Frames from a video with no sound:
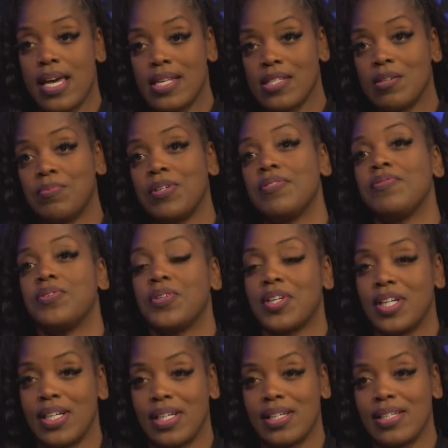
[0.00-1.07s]
SLP for
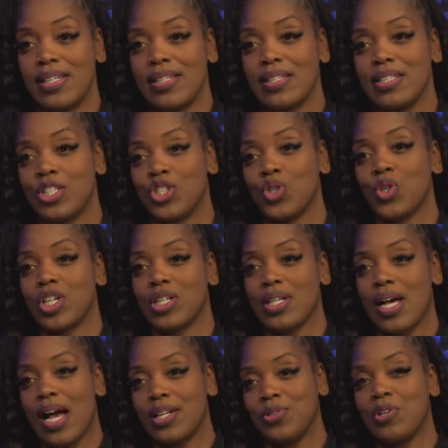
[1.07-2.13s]
I am learning too,
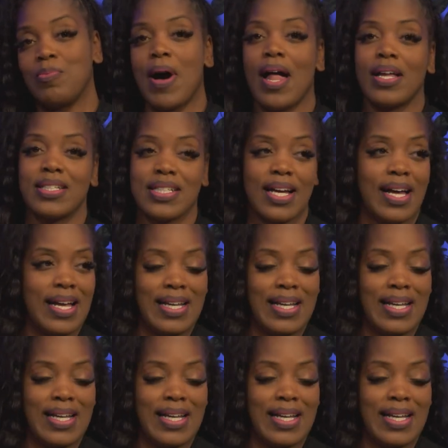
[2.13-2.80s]
I do apologize.